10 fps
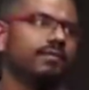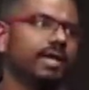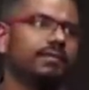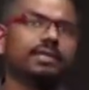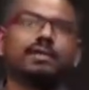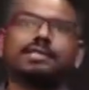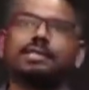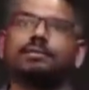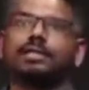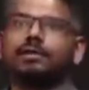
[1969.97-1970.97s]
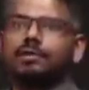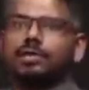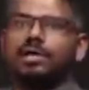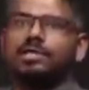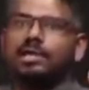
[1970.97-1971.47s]
whenever there was something that was
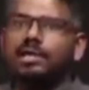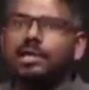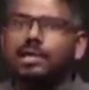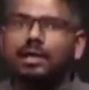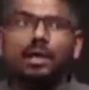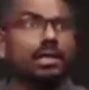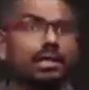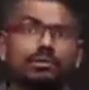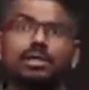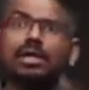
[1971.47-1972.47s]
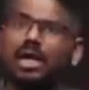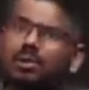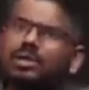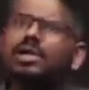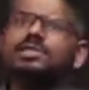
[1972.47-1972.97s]
called Sanghi. Now there are
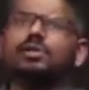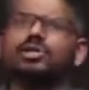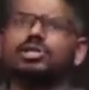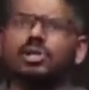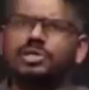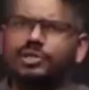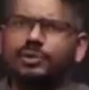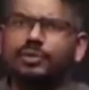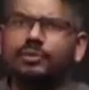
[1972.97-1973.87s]
counter resolutions also.